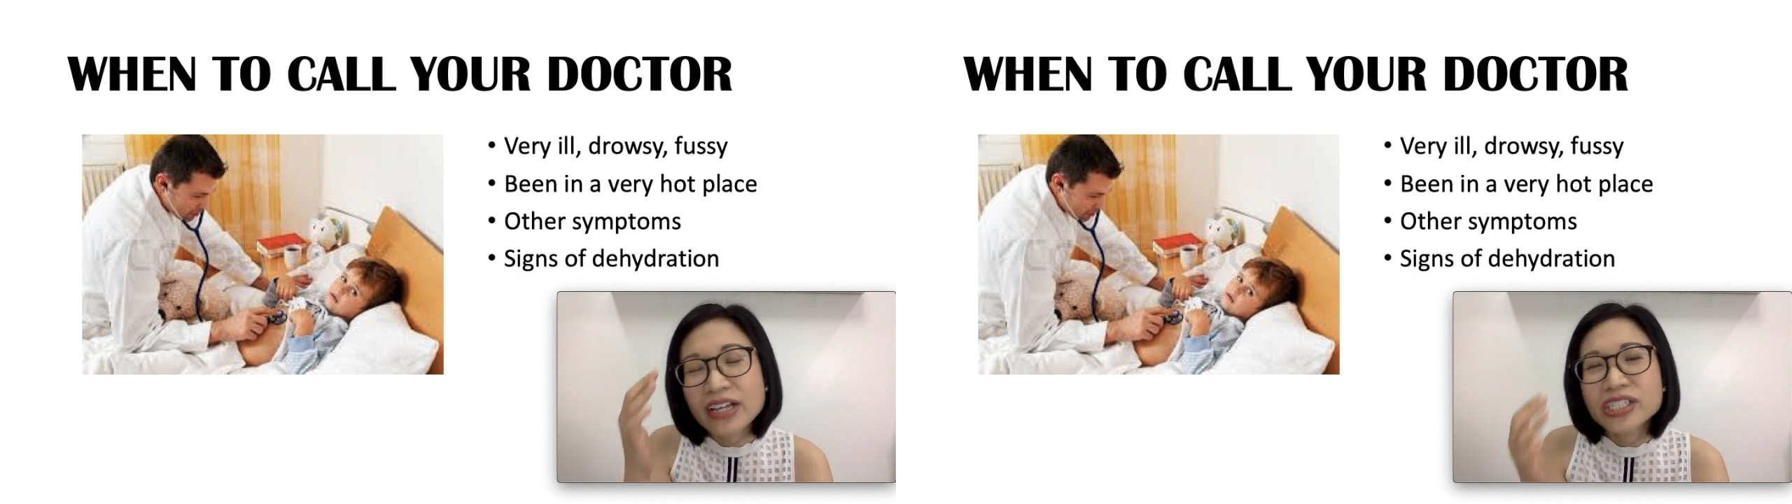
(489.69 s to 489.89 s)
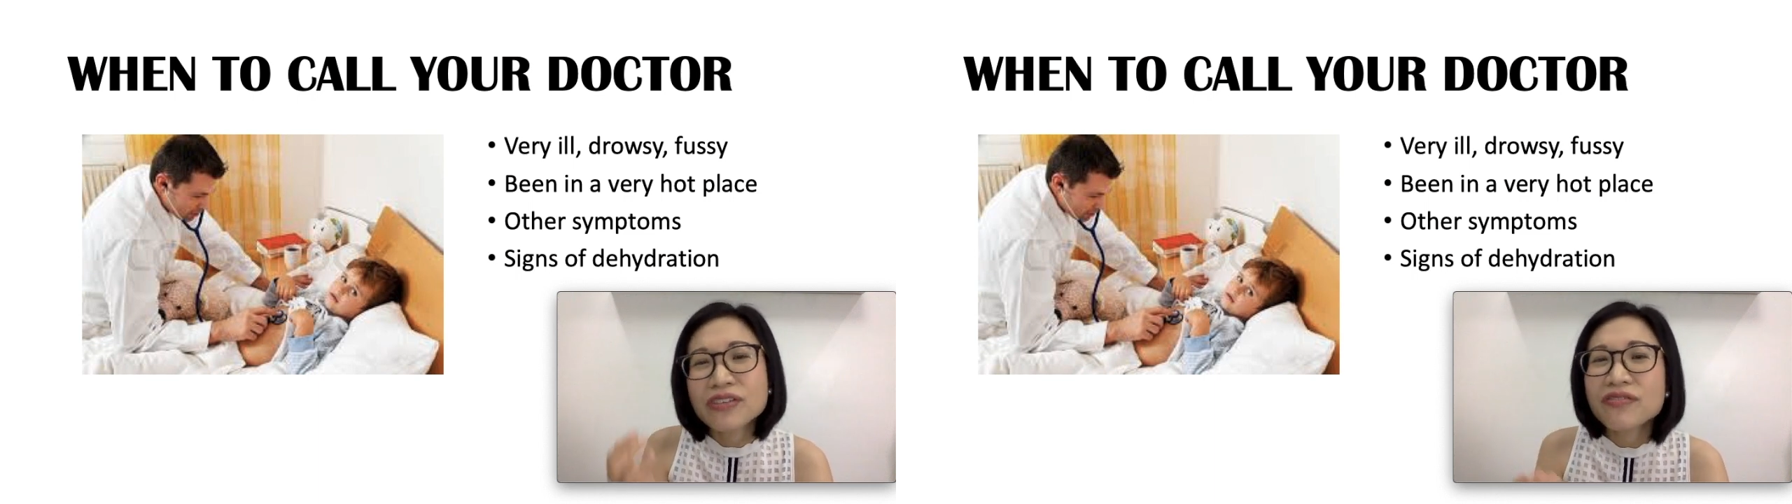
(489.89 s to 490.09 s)

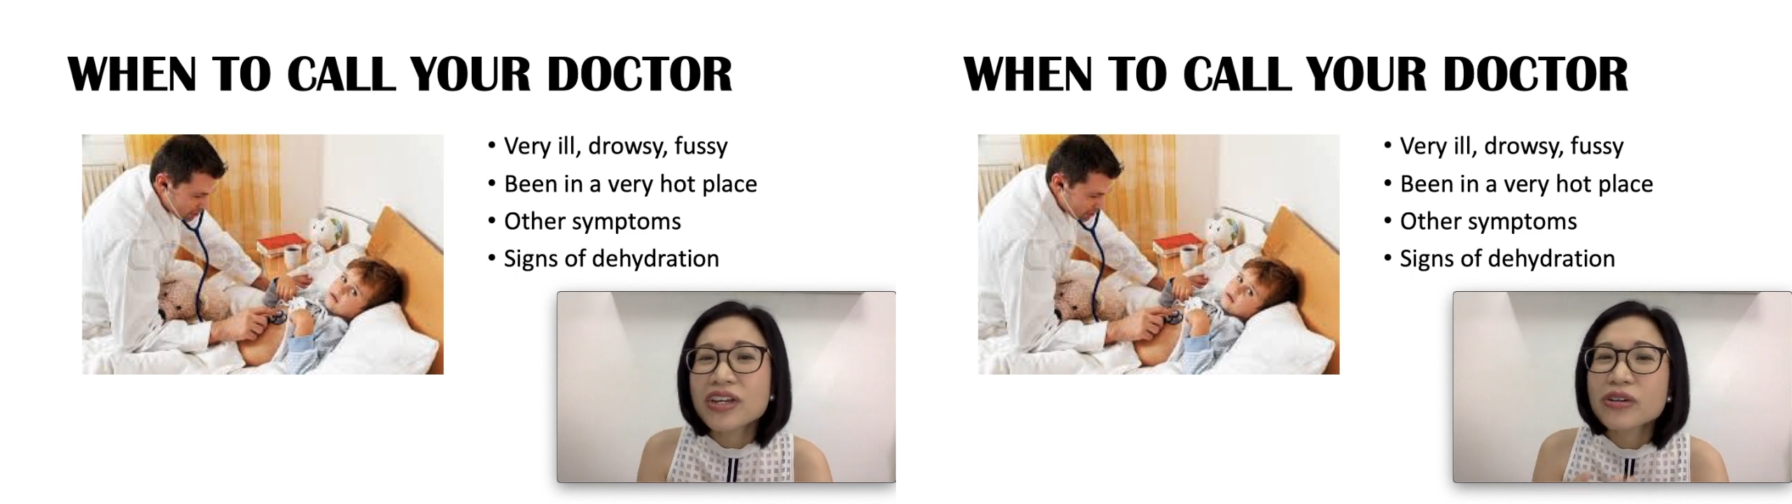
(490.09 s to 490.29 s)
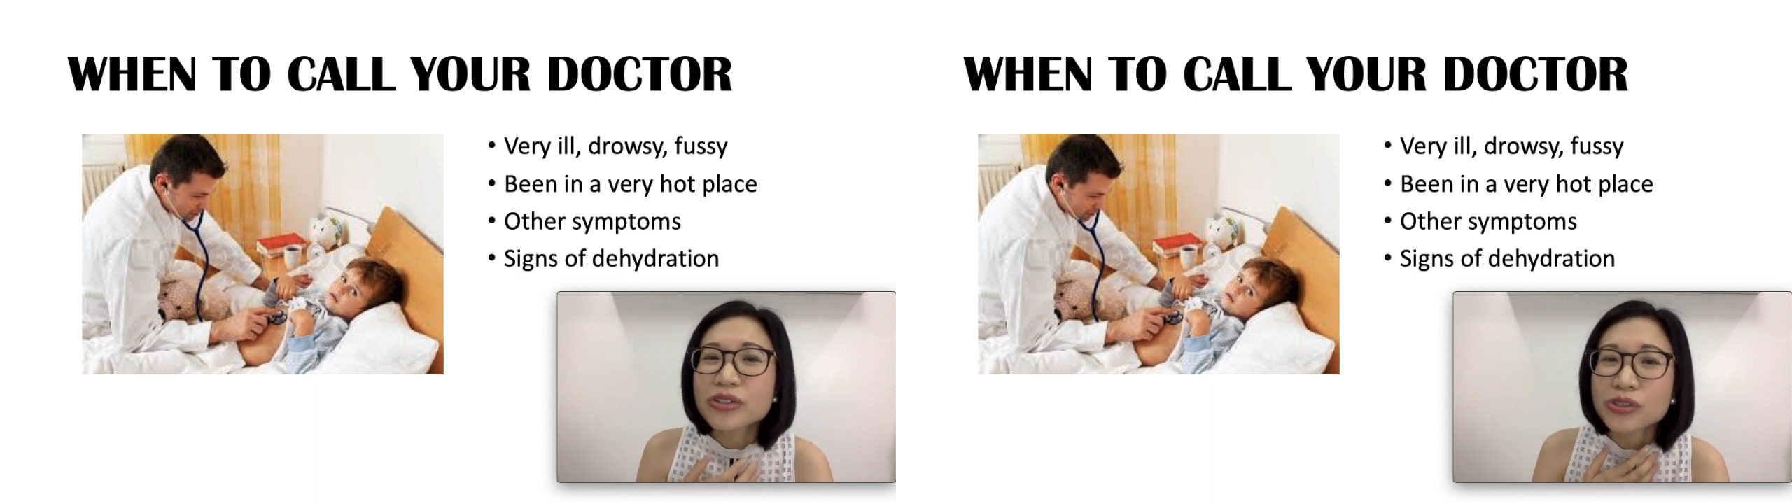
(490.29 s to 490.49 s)

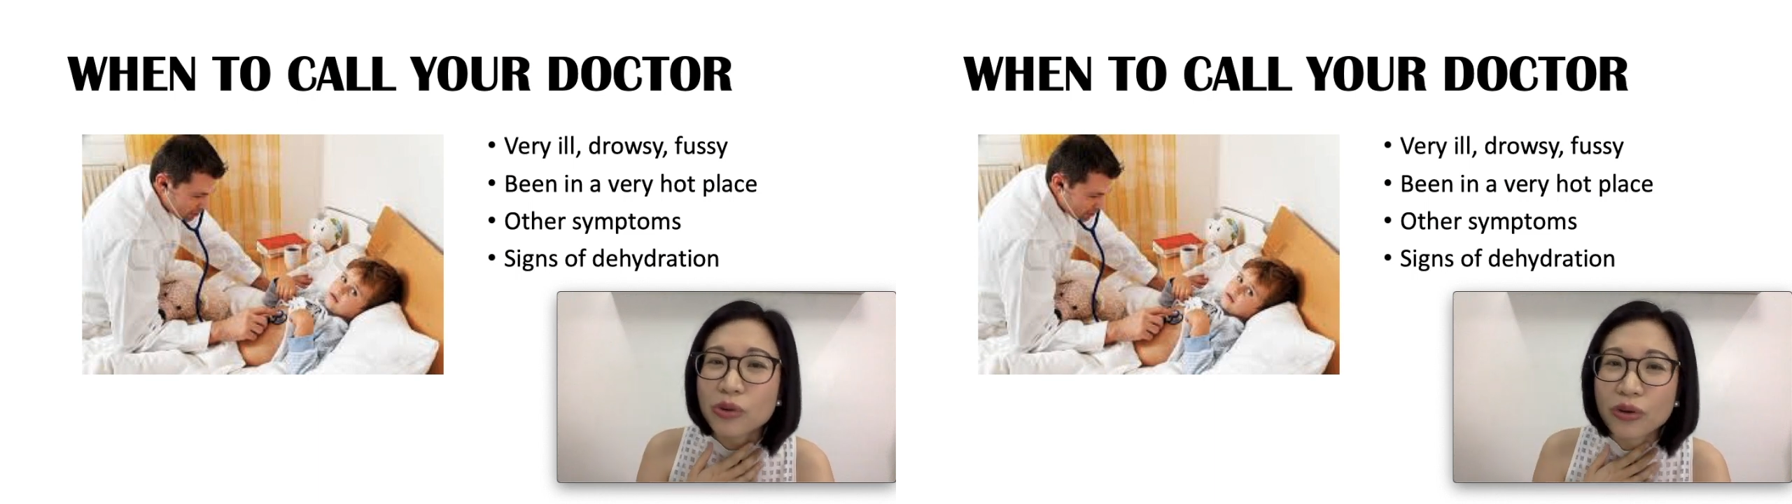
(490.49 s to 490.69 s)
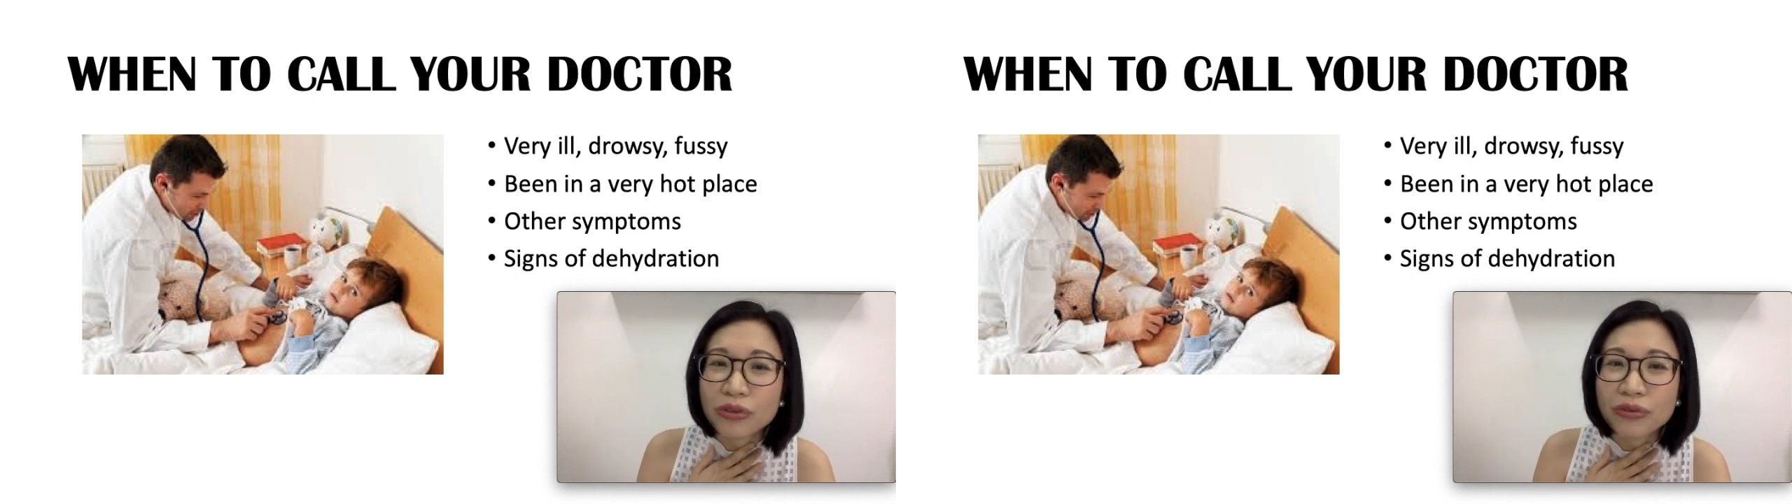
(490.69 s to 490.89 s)
severe
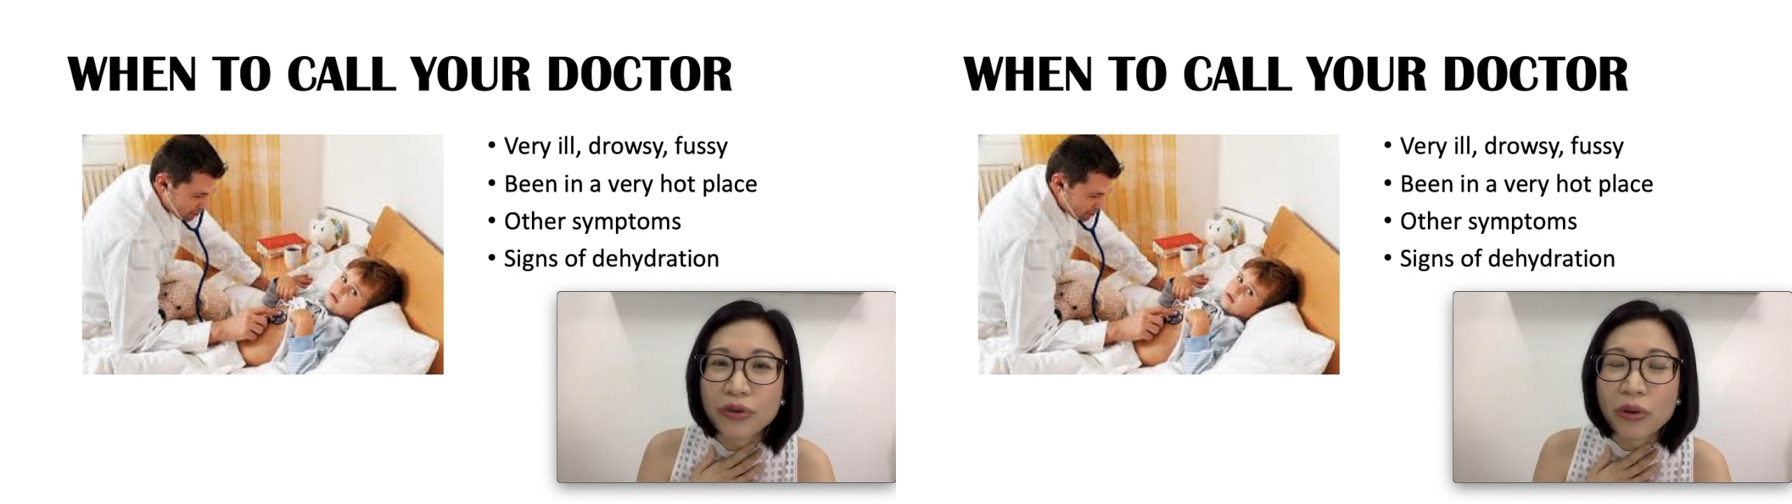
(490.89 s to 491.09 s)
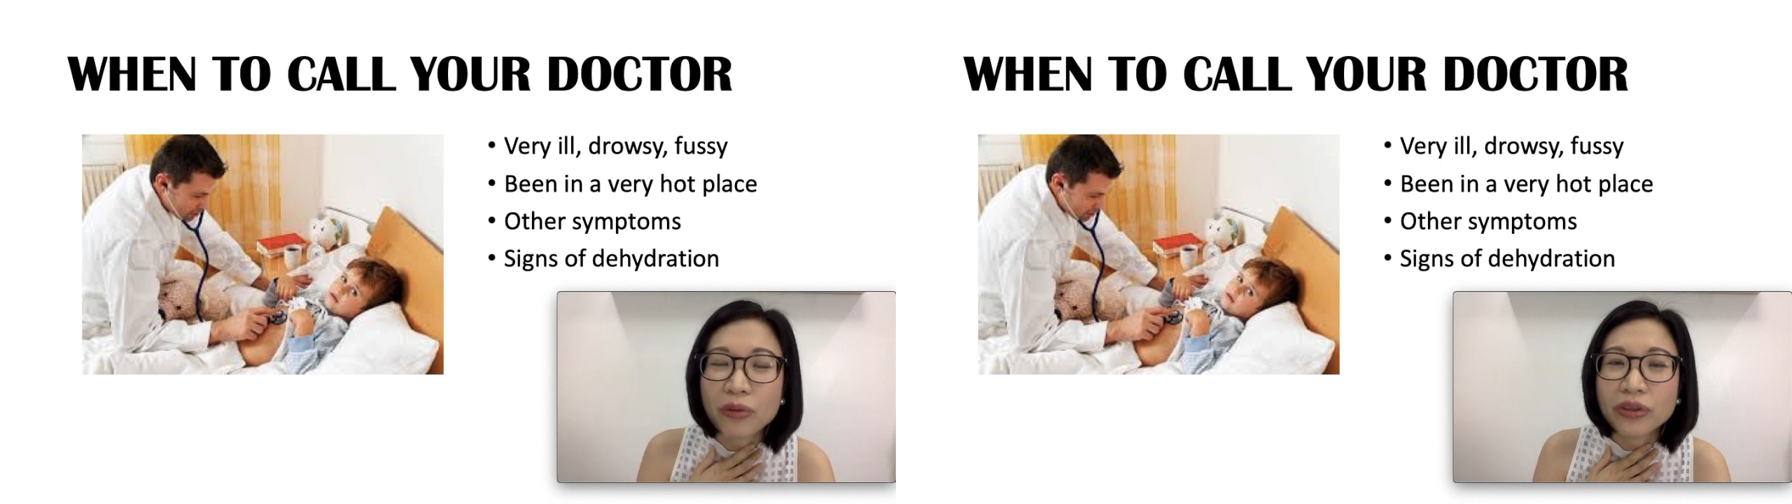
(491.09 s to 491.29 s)
sore
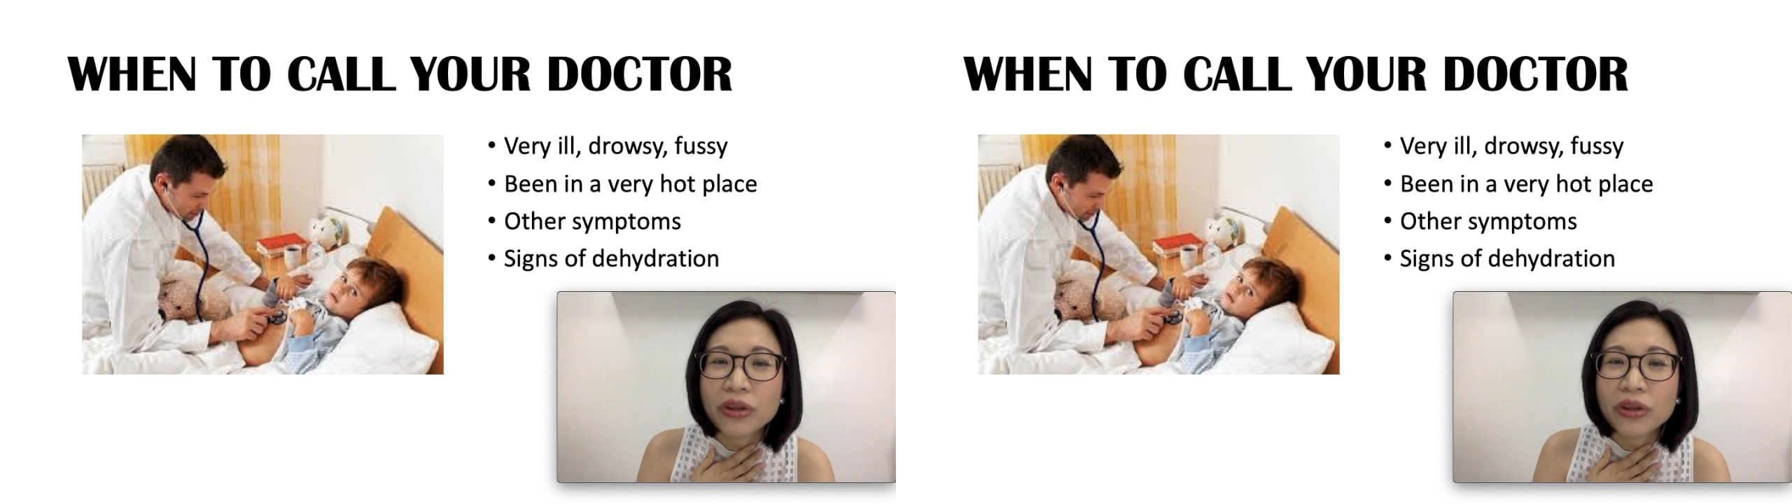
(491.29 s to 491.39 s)
throat,